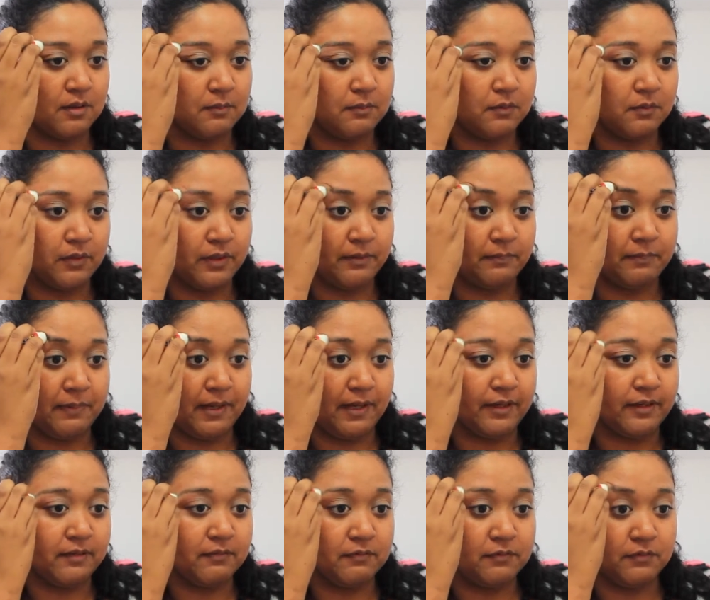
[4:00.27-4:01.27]
I'm going
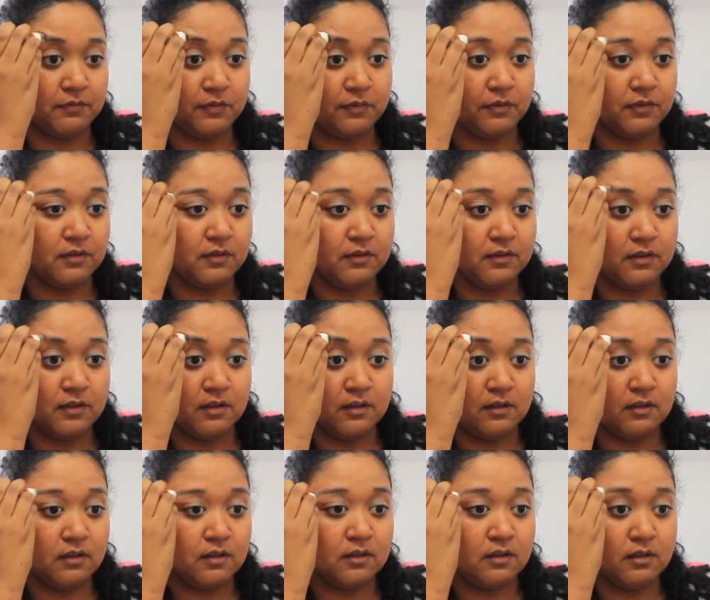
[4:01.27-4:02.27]
back and forth,
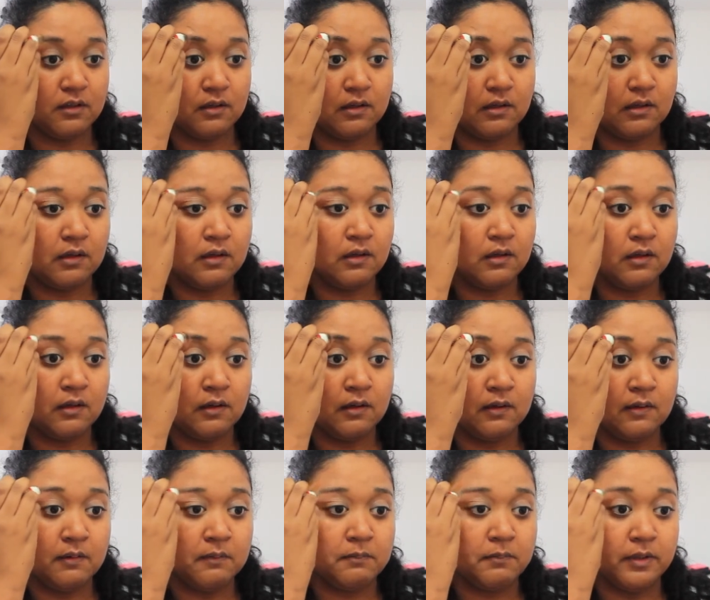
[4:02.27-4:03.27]

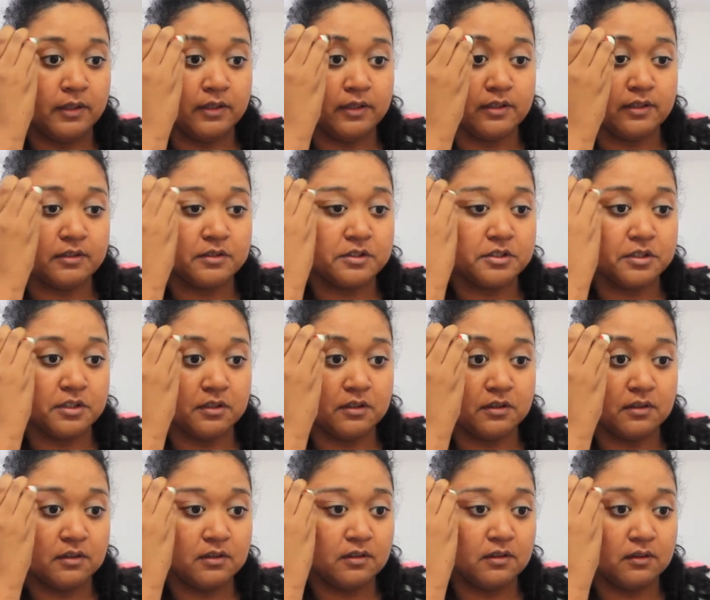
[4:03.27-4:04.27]
making
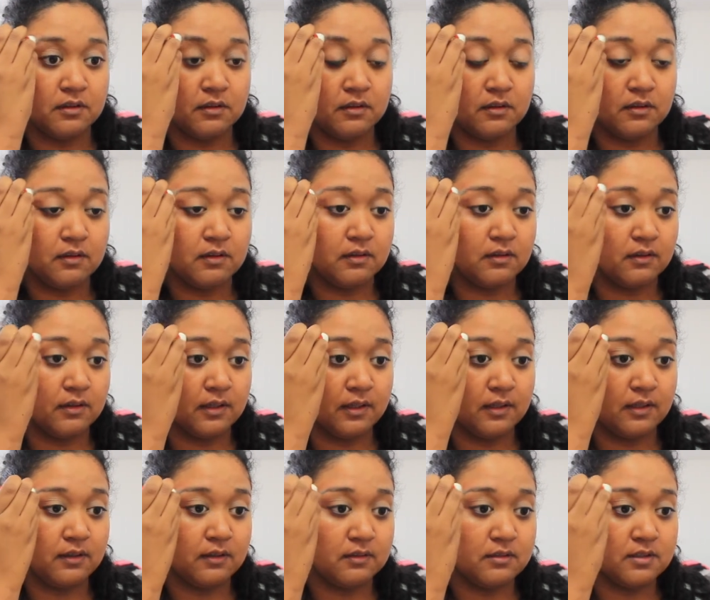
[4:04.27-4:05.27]
sure
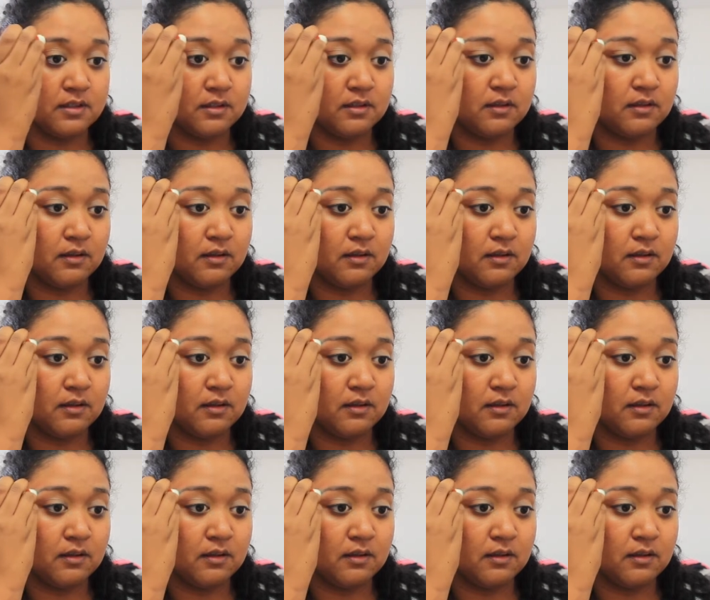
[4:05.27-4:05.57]
that